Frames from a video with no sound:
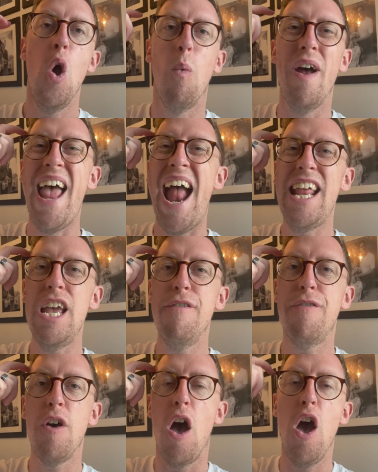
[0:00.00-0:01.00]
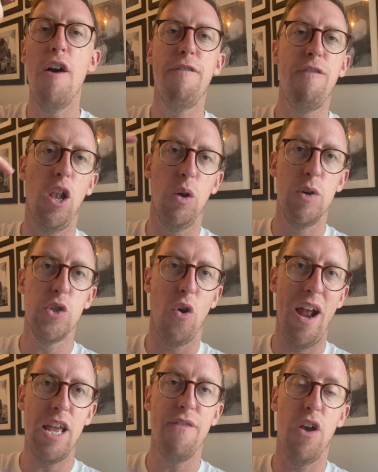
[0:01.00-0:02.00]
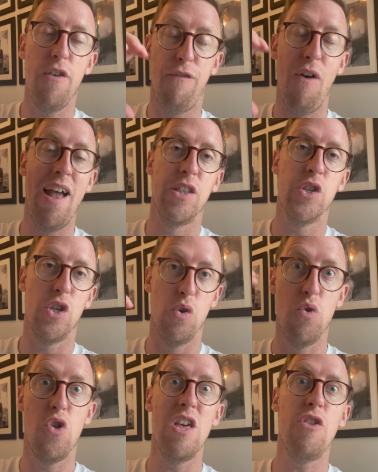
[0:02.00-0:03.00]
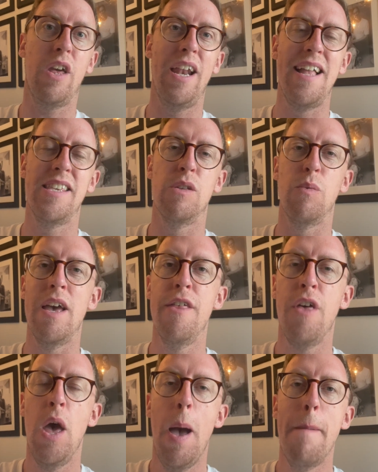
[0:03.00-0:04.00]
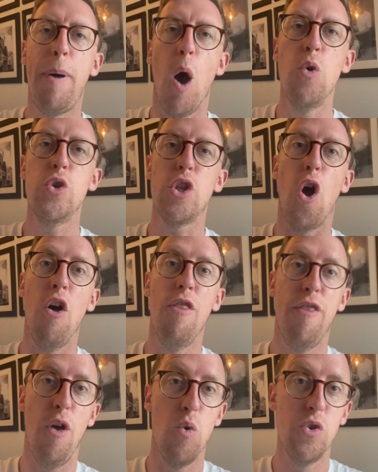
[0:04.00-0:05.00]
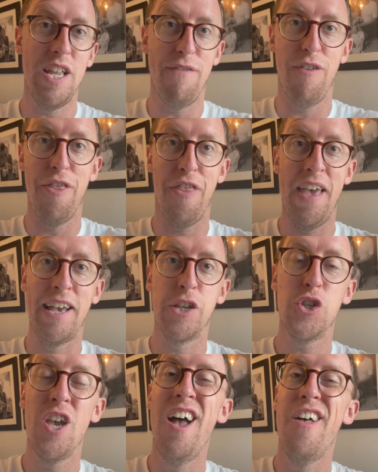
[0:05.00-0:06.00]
when any of the, her followers or any of her friends who she's connected with post on those different things,